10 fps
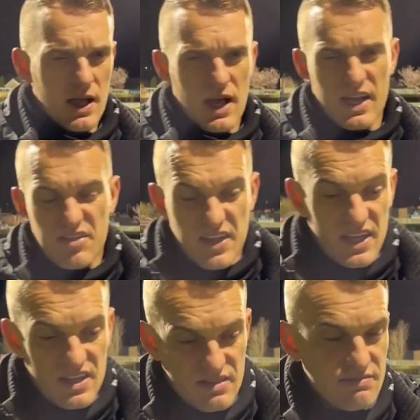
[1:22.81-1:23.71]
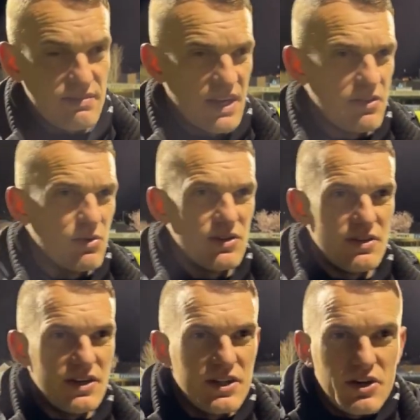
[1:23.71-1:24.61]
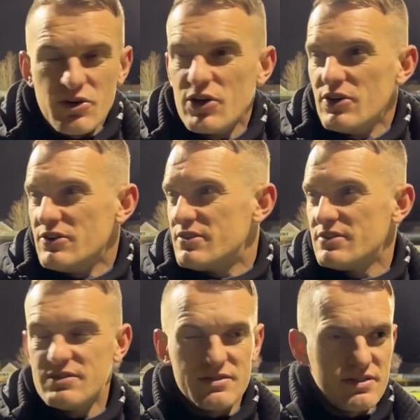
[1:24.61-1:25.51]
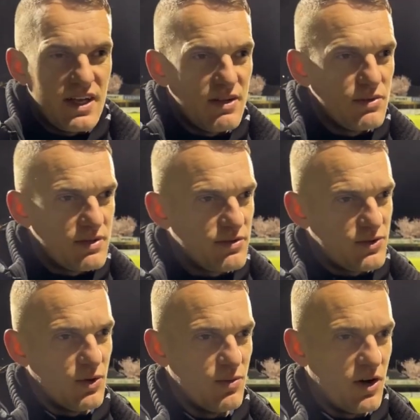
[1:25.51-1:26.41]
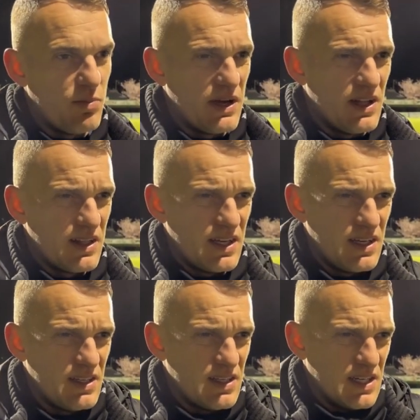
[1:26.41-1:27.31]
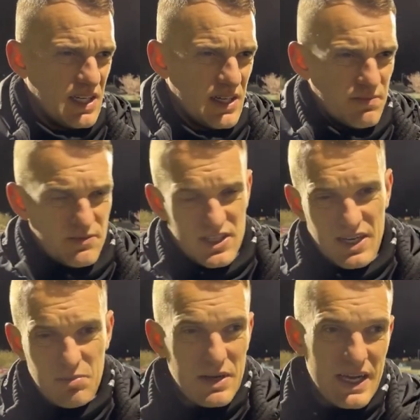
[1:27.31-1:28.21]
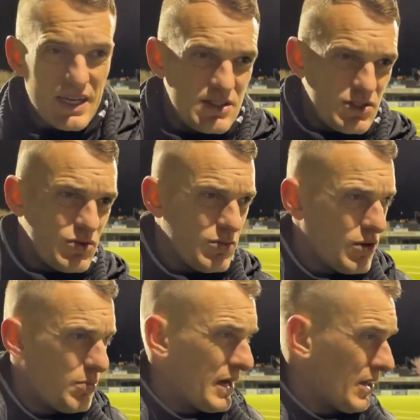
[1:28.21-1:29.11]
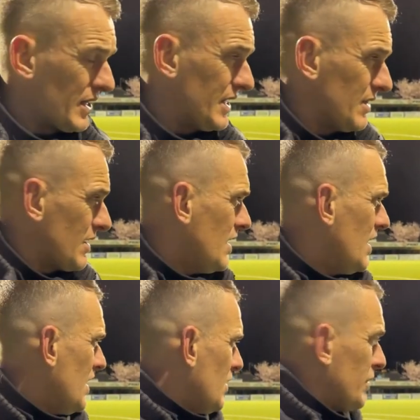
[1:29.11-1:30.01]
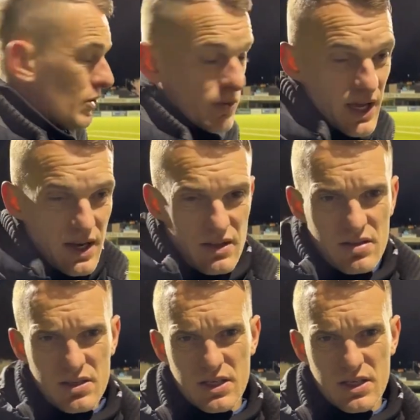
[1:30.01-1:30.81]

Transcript: And I think everyone in the ground said it was a stonewall penalty. Seeing it back, it's a stonewall penalty, and we don't get it.